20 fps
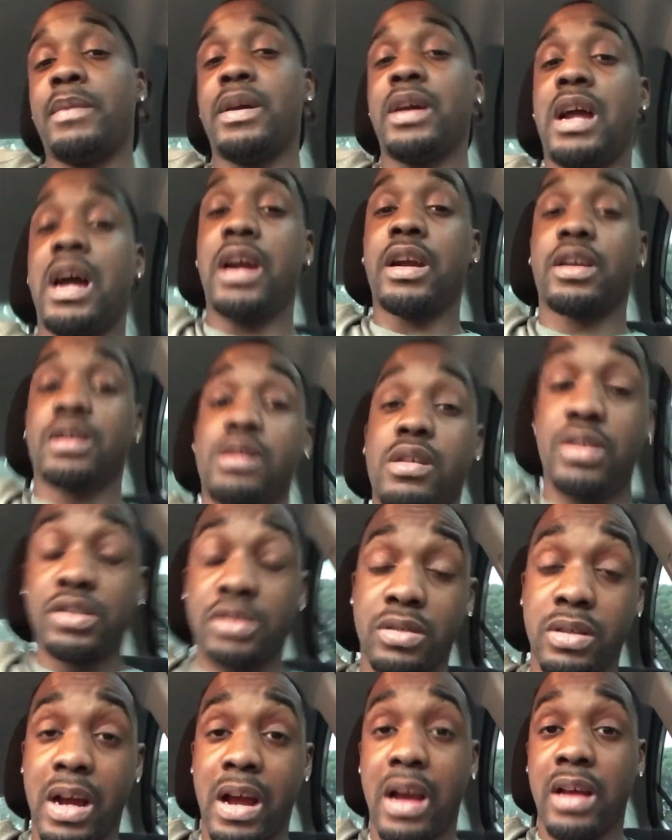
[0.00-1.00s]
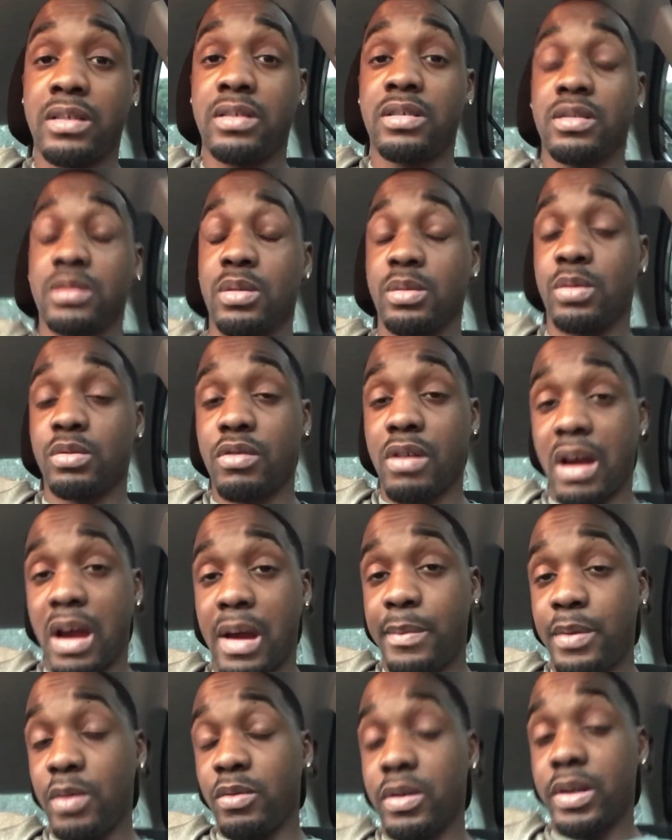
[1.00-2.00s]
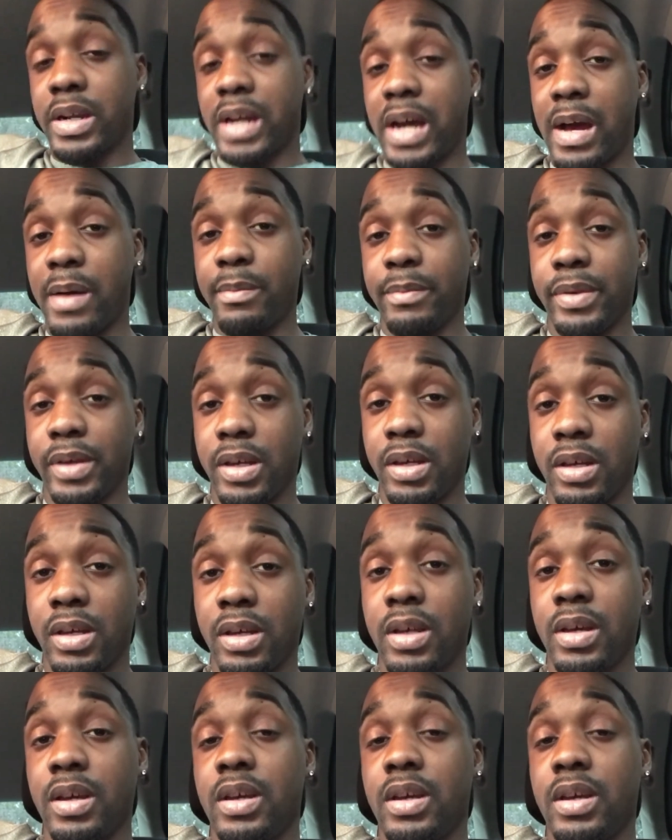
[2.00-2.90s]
man. I encourage you guys to subscribe. You will not be